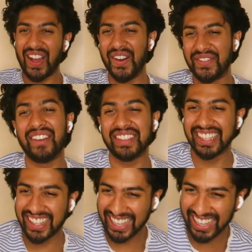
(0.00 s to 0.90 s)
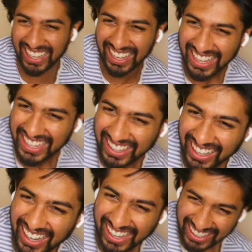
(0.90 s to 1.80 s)
Like, you should have to think about shit.
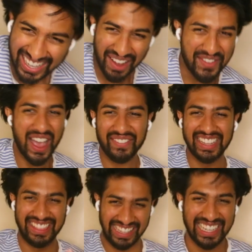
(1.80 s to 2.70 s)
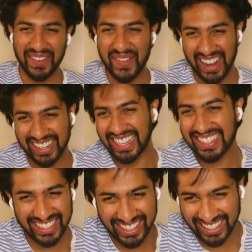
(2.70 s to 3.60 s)
I'm about to do this shit for God
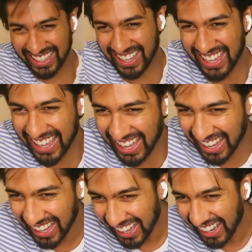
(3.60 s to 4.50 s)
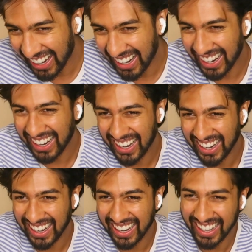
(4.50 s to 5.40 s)
knows how long. And you don't know
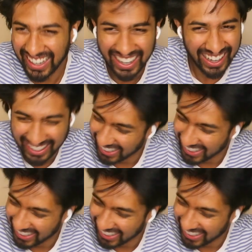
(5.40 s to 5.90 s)
if you're happy.